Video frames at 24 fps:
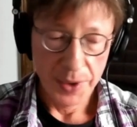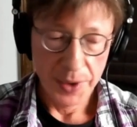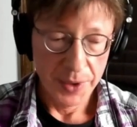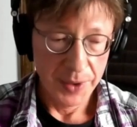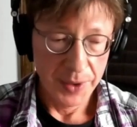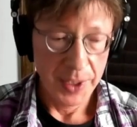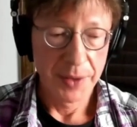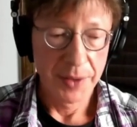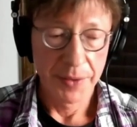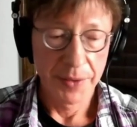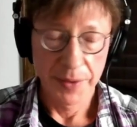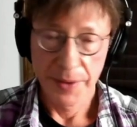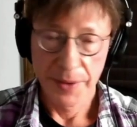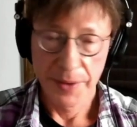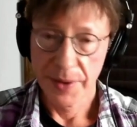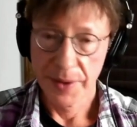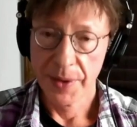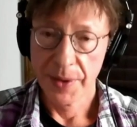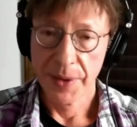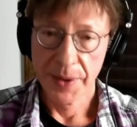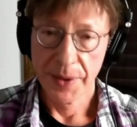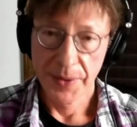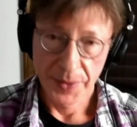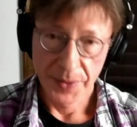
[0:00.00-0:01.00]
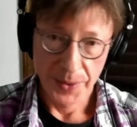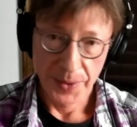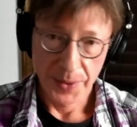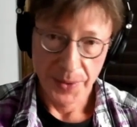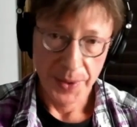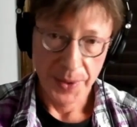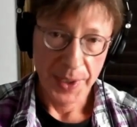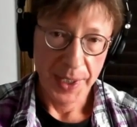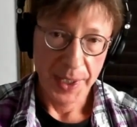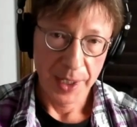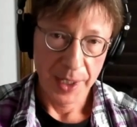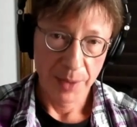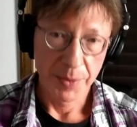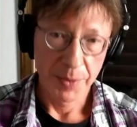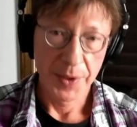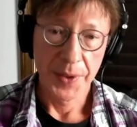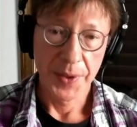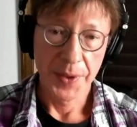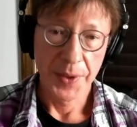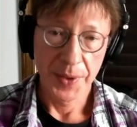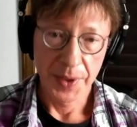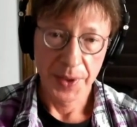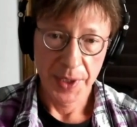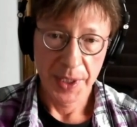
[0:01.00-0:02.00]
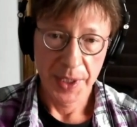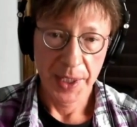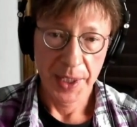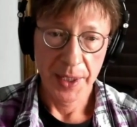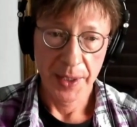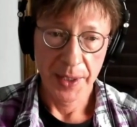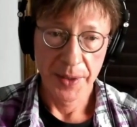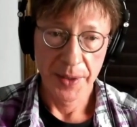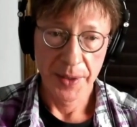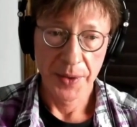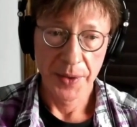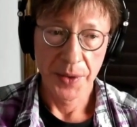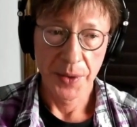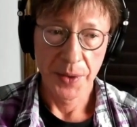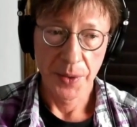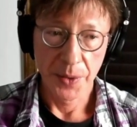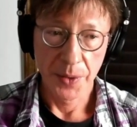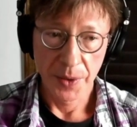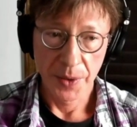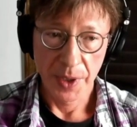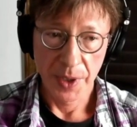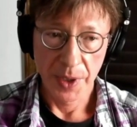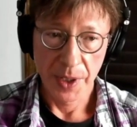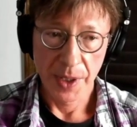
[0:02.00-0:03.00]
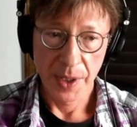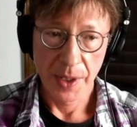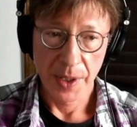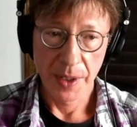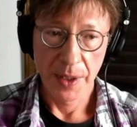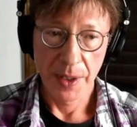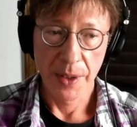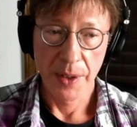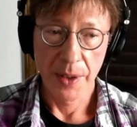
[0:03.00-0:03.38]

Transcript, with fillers: grateful for the opportunity to uh,